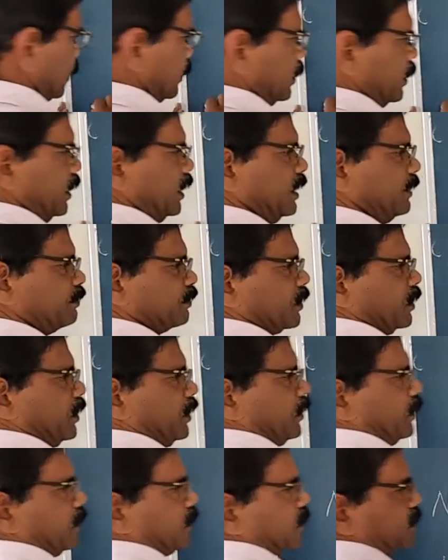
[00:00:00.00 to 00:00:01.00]
it
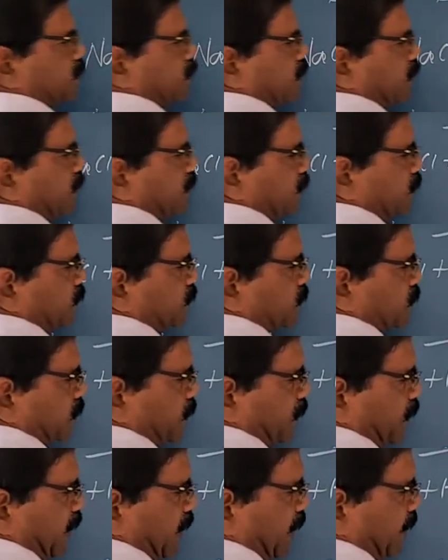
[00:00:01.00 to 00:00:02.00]
produces
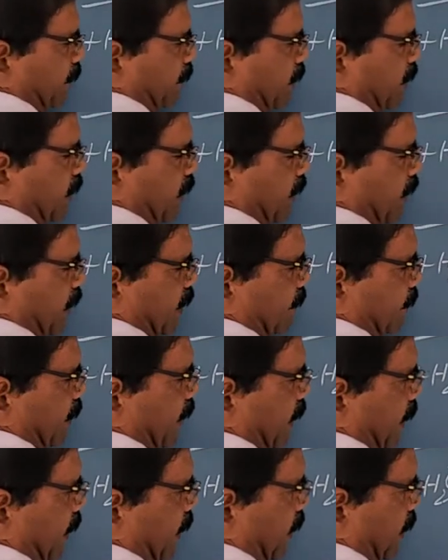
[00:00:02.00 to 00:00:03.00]
sodium
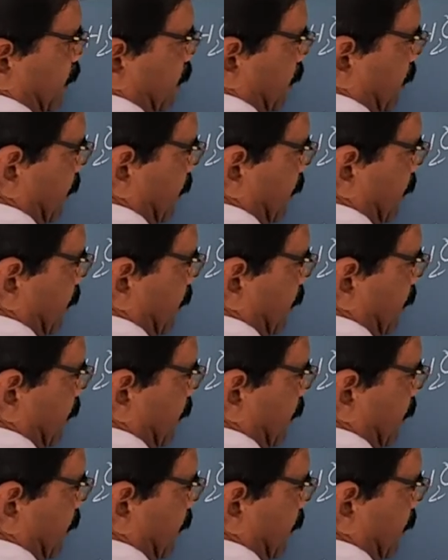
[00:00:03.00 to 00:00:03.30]
carbonate